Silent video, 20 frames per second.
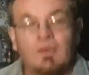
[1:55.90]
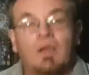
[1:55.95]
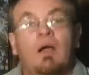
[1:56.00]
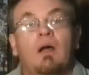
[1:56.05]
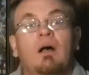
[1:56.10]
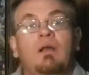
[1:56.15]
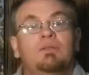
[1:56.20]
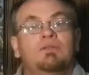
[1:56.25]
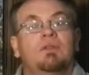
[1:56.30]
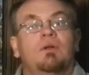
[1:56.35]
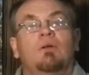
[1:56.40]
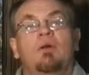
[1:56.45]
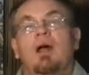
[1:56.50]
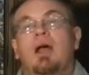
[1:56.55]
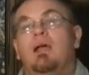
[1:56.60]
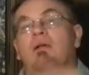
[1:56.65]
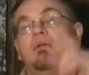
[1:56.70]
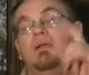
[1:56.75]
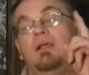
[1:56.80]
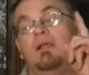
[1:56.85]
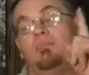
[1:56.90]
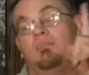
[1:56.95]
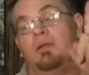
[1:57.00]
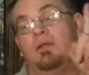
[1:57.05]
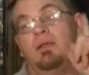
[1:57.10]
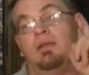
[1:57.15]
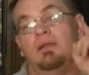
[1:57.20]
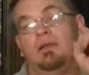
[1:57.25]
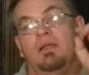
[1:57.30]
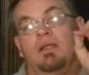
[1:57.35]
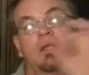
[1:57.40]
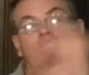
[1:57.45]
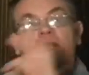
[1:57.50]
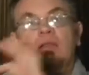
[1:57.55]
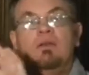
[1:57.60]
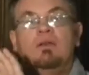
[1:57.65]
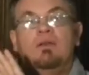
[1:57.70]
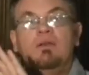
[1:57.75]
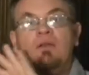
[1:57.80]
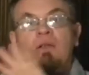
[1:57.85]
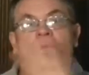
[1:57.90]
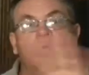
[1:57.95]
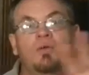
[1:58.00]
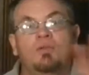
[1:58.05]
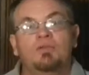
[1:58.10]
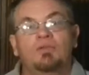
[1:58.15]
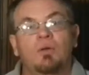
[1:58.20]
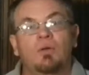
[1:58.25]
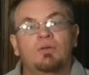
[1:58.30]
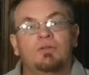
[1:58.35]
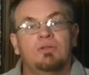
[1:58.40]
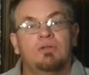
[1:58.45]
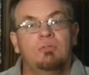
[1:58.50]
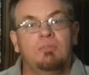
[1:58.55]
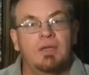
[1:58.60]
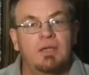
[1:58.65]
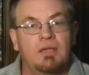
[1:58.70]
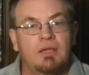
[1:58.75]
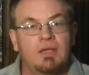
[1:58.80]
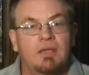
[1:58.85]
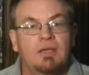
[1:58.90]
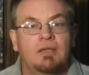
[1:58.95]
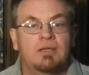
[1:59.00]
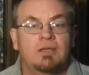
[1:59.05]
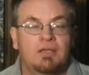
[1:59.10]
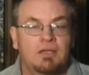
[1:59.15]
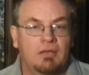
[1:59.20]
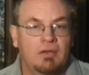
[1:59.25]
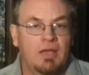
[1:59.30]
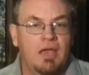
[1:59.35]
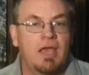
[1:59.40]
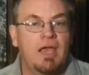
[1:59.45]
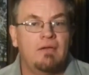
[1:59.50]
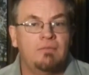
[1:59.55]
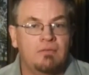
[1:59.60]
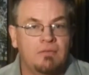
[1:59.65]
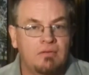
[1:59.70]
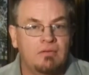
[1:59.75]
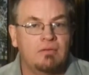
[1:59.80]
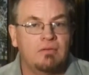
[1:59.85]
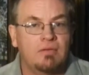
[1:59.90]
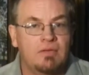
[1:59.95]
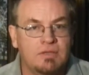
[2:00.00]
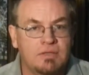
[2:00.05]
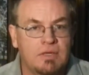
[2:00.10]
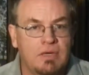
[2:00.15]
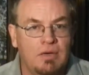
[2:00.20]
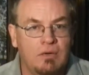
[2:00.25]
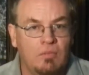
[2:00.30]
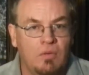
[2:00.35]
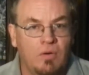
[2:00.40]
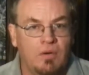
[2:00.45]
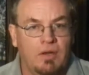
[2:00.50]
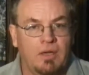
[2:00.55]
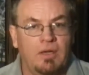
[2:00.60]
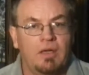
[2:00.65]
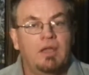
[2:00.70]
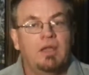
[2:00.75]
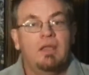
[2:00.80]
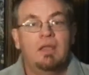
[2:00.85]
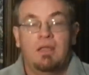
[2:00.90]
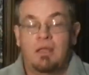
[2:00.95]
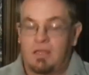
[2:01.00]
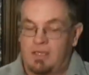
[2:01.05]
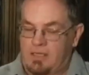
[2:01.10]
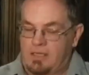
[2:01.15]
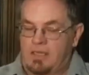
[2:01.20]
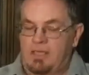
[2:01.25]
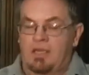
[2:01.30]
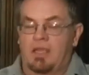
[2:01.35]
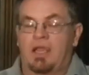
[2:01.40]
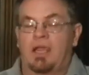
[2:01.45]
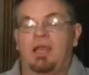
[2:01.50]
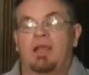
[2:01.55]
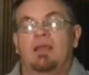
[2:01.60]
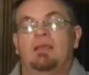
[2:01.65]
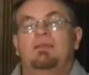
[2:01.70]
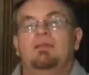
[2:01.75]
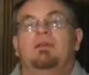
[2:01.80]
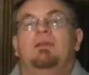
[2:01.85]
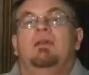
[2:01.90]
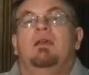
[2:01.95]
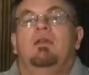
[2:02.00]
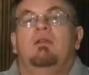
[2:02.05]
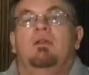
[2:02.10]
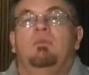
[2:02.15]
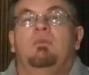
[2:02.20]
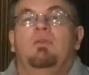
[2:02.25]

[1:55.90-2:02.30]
Also, I recommend no social media until after the ceremony. And I said that in a